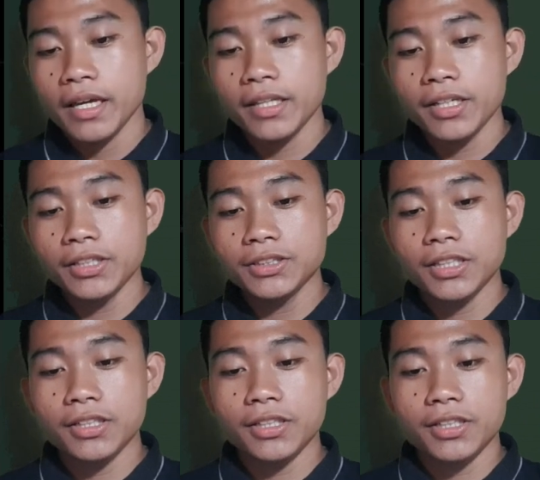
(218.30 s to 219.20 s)
Ending
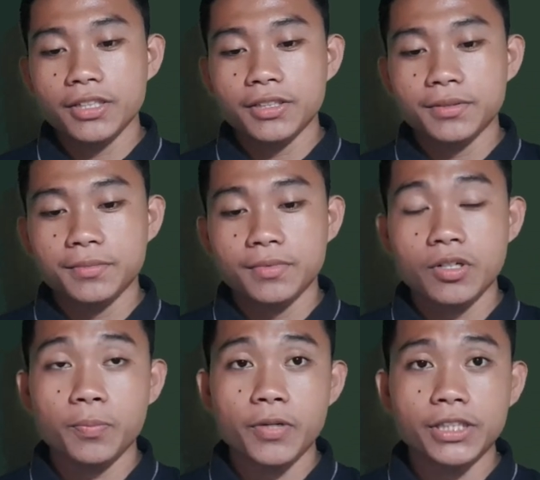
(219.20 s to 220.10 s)
gender
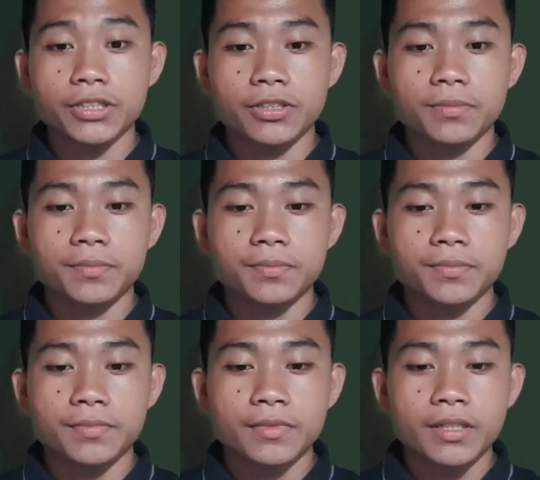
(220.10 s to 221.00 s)
oppression.
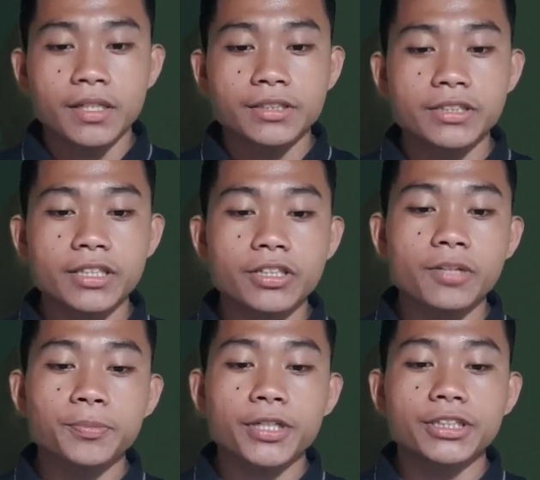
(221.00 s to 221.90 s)
Gender
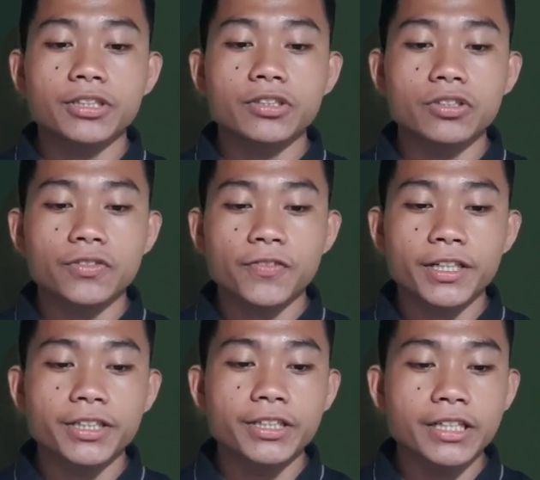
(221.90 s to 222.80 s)
oppression goes
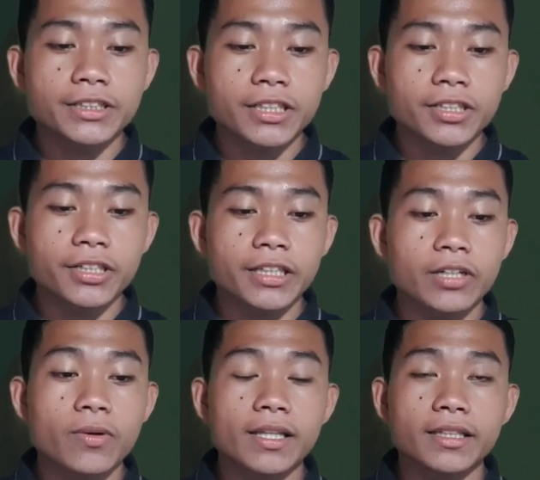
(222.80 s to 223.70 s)
farther than gender
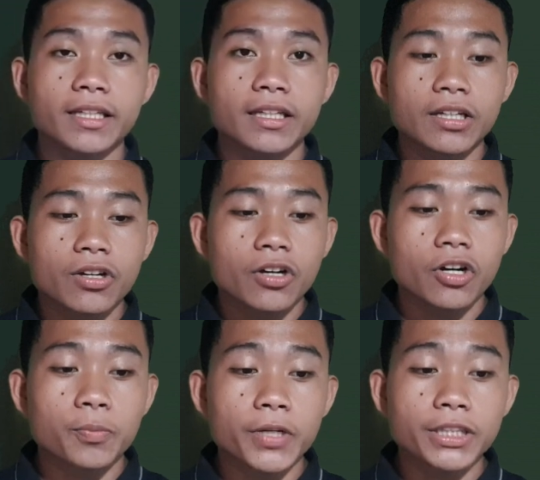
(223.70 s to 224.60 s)
inequality.
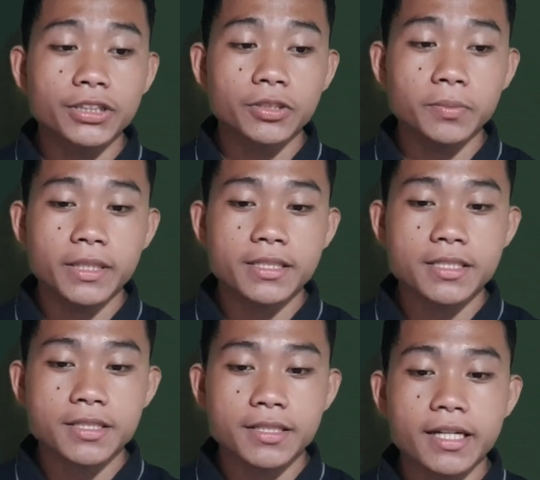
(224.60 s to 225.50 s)
Oppression
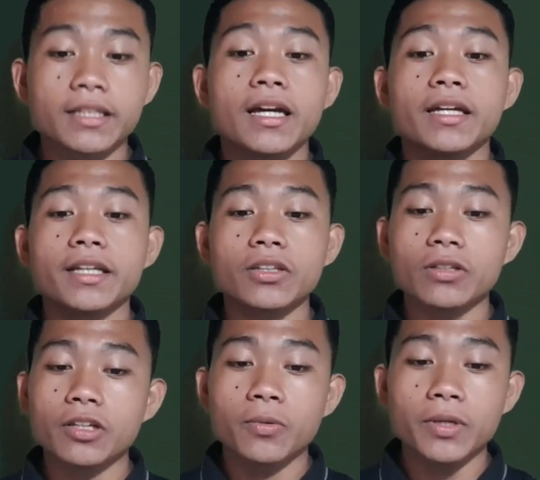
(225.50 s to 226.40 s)
means that not
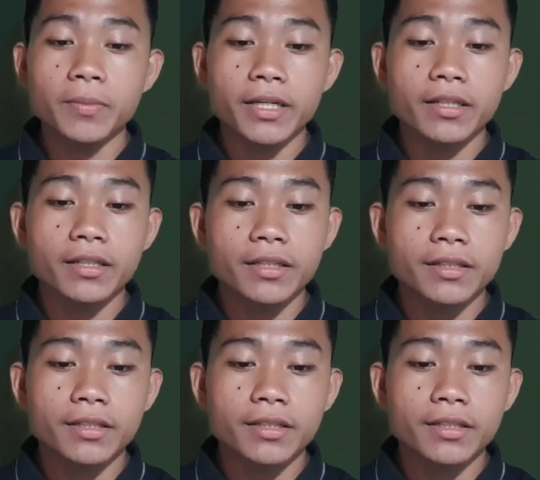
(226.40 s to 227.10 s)
only women